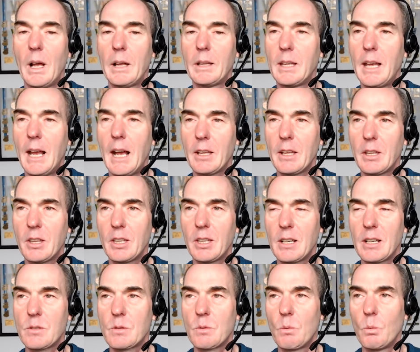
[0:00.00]
The other thing
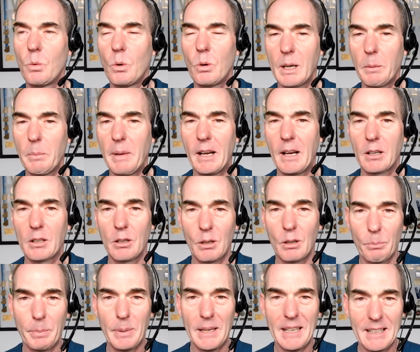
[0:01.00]
is, what about
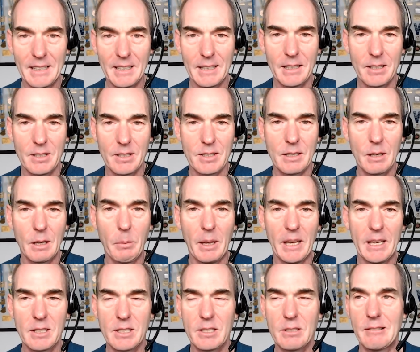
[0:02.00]
competitors
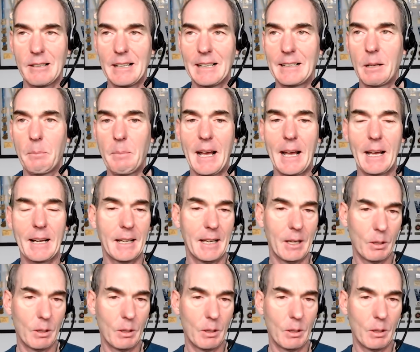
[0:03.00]
entering the market?